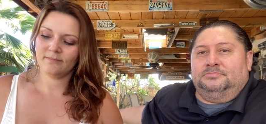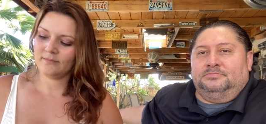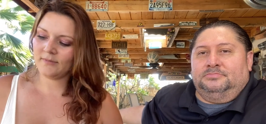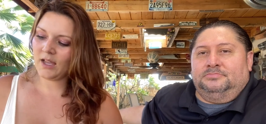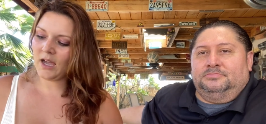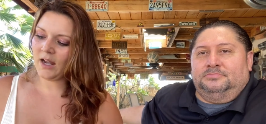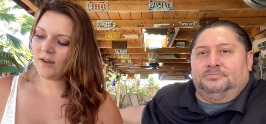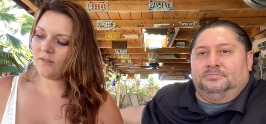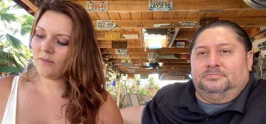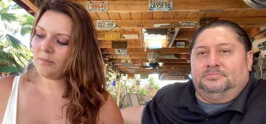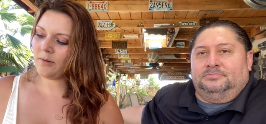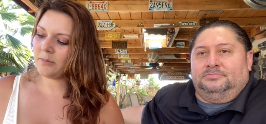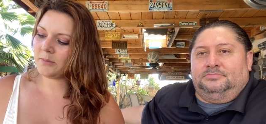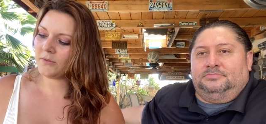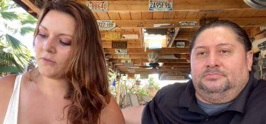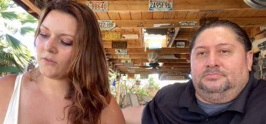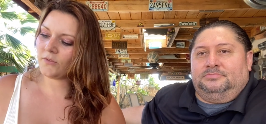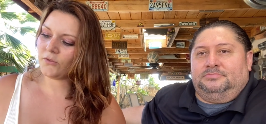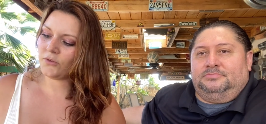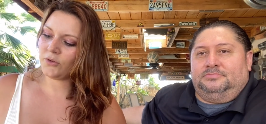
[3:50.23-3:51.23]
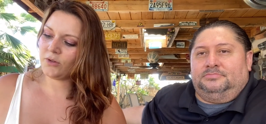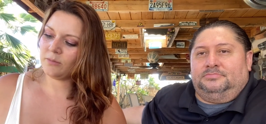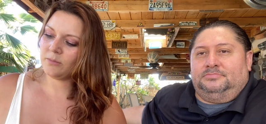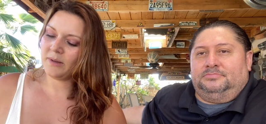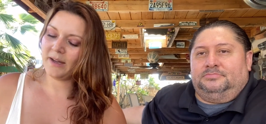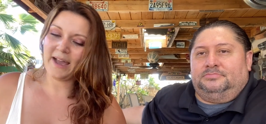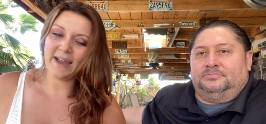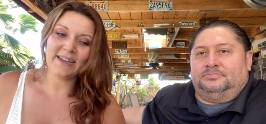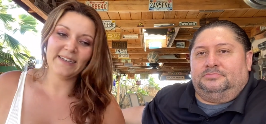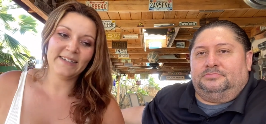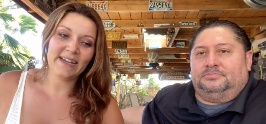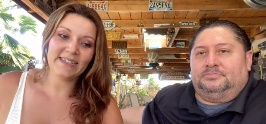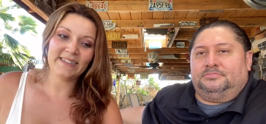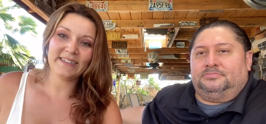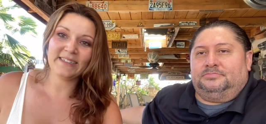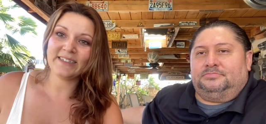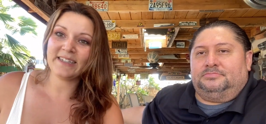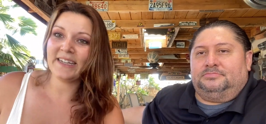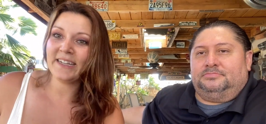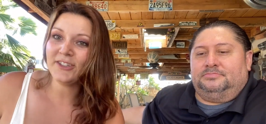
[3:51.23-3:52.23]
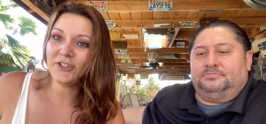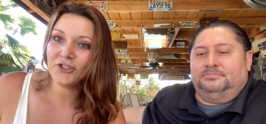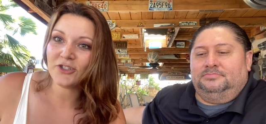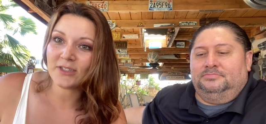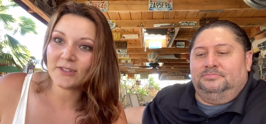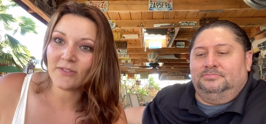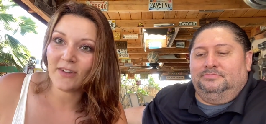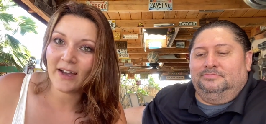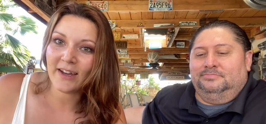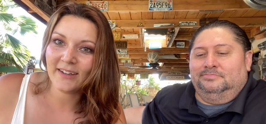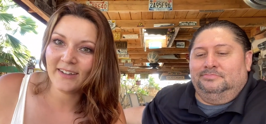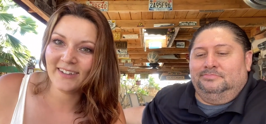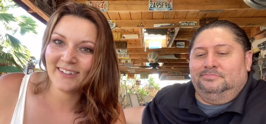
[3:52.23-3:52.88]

Speaker 1: kind of a bummer for food. But I can taste the tequila just fine.